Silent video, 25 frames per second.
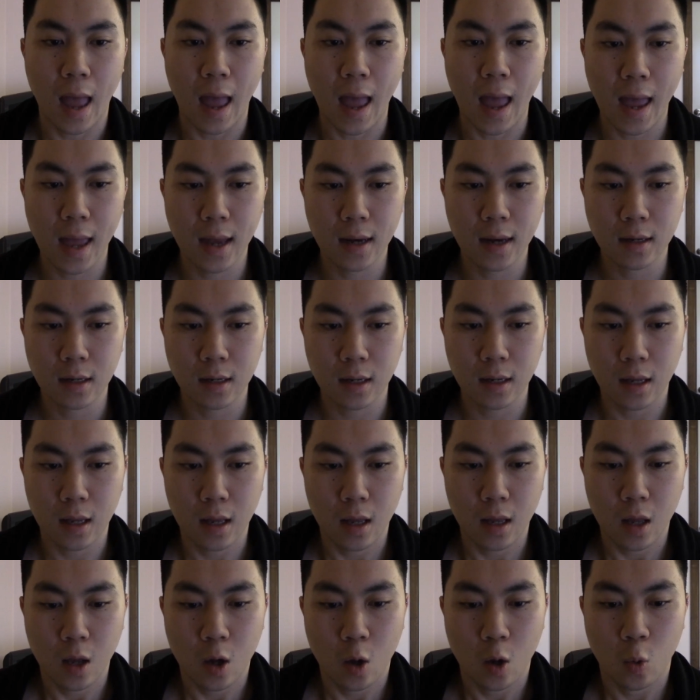And
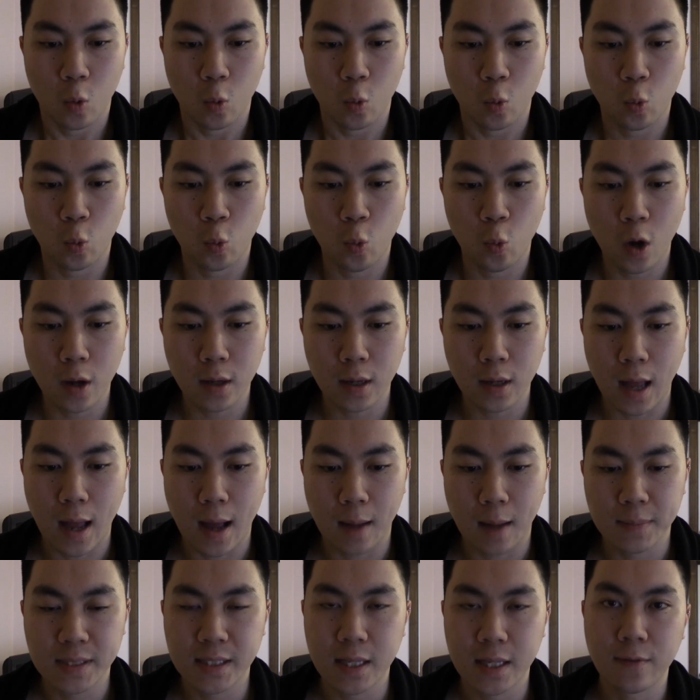what
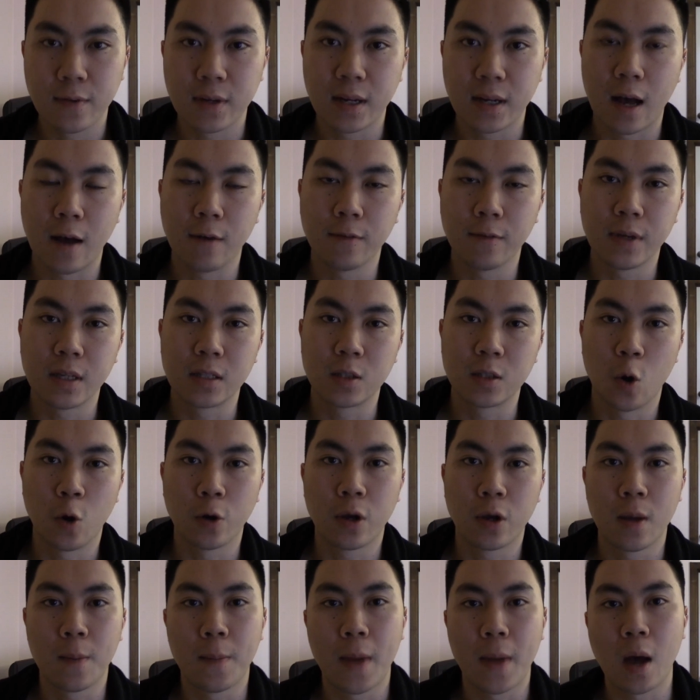Stephen Covey is
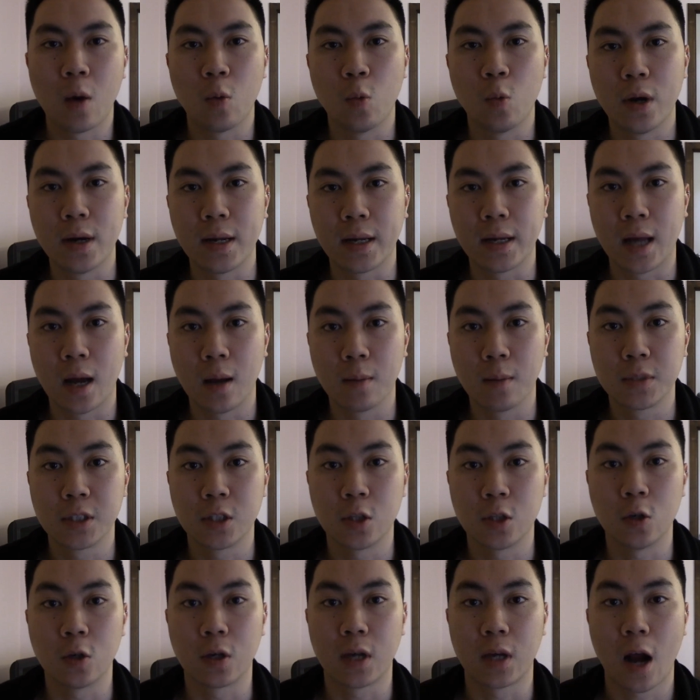talking about when it
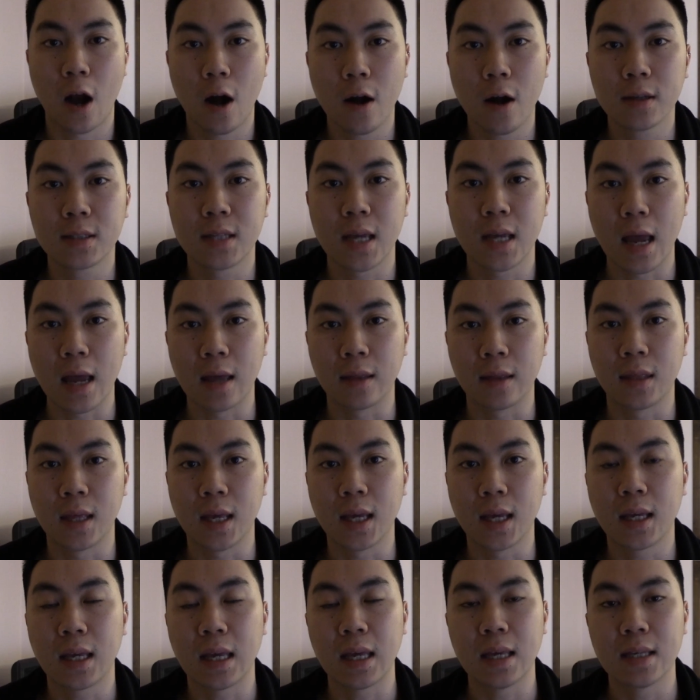comes to character
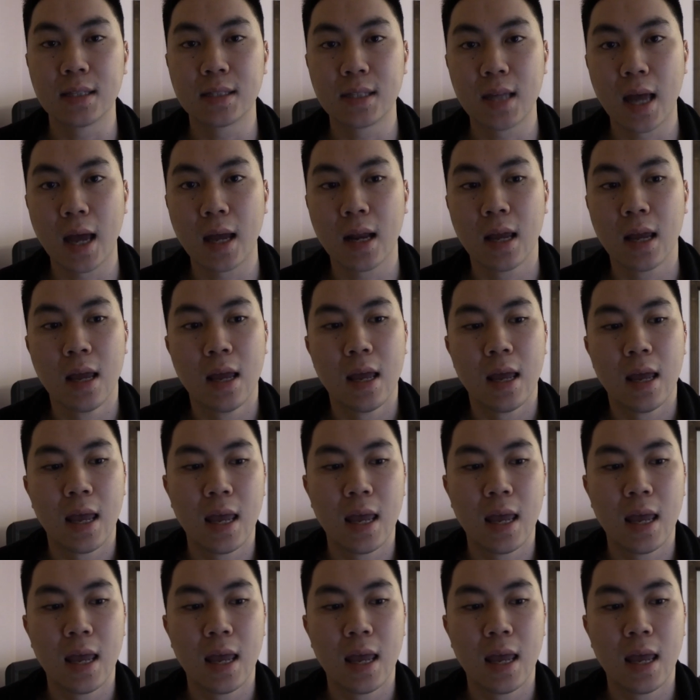ethic is that